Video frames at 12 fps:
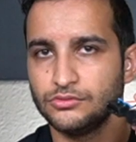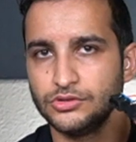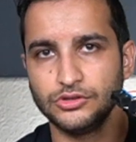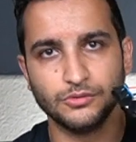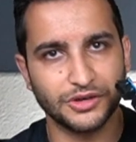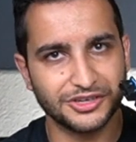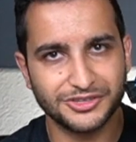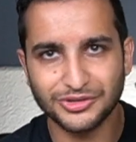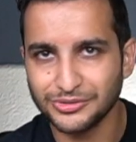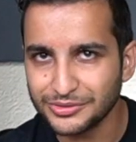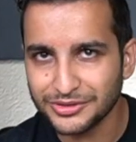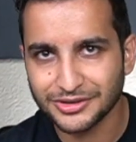when you want to
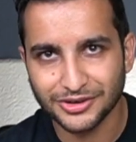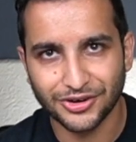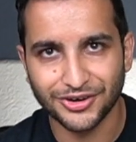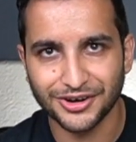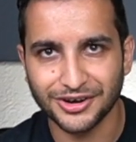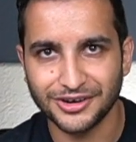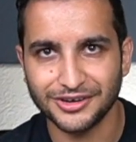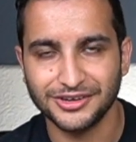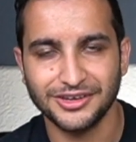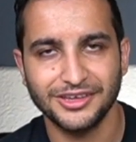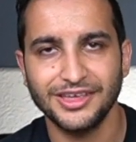tune the car,